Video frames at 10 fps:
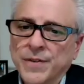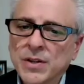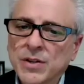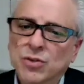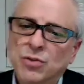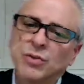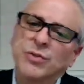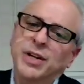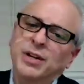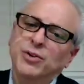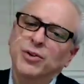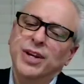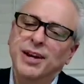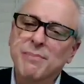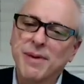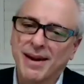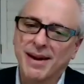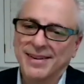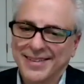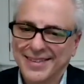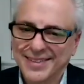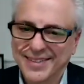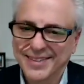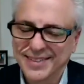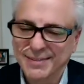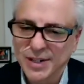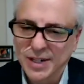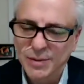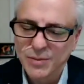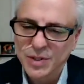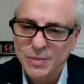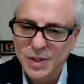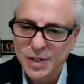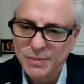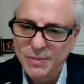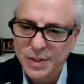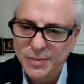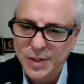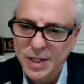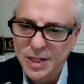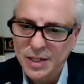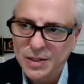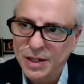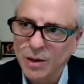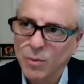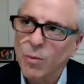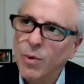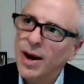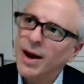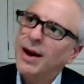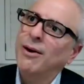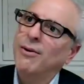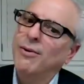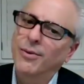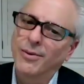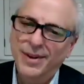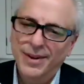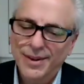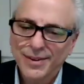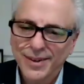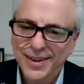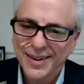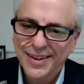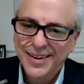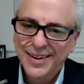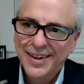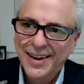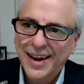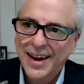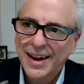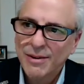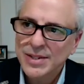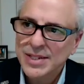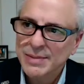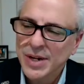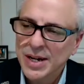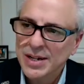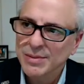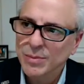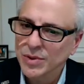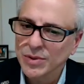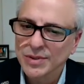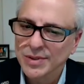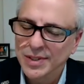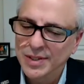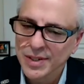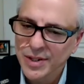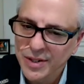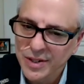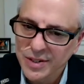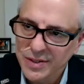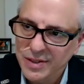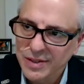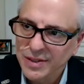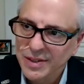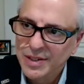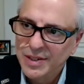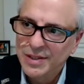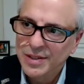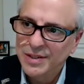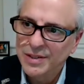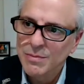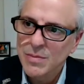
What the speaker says: feels sort of like a looking up at is what comes to mind. It's like, wow, like, how is it possible that there is this